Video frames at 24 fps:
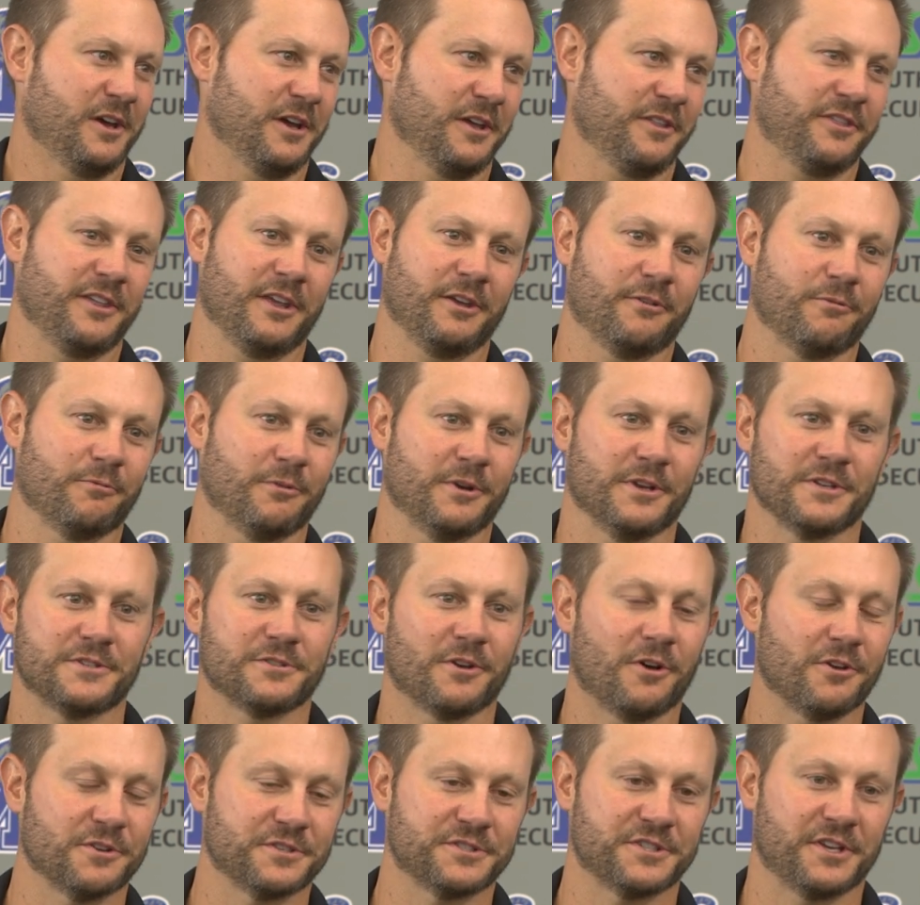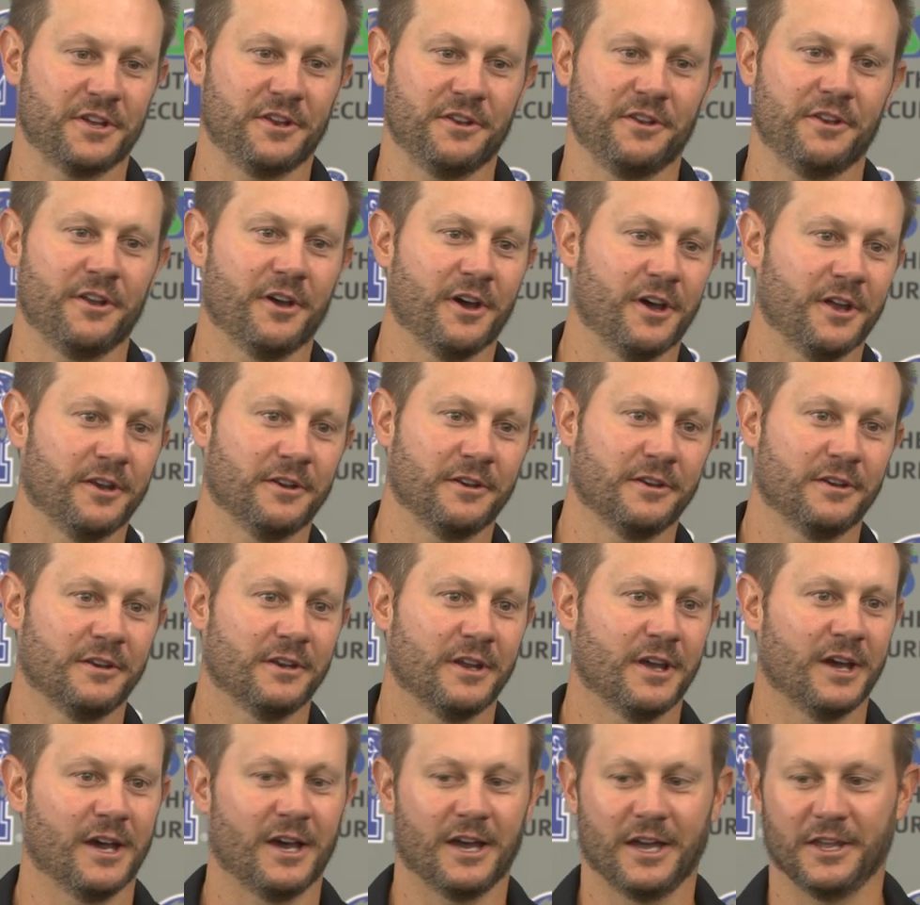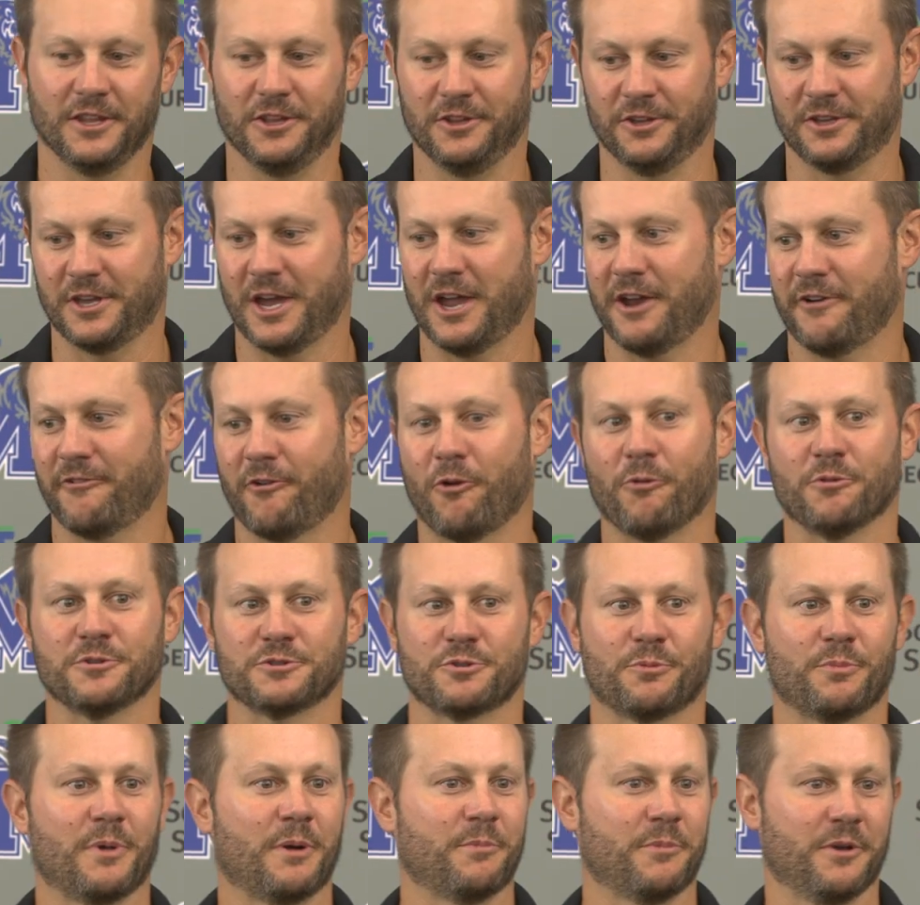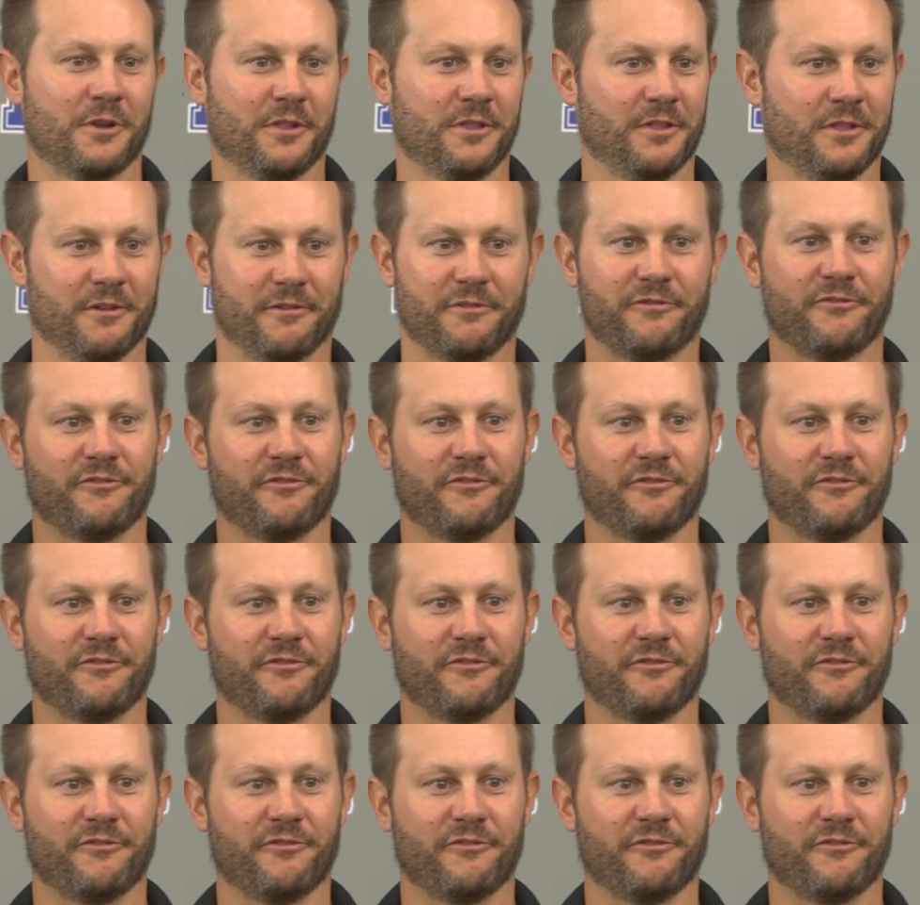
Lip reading: I think when it's all said and done, you kind of always remember the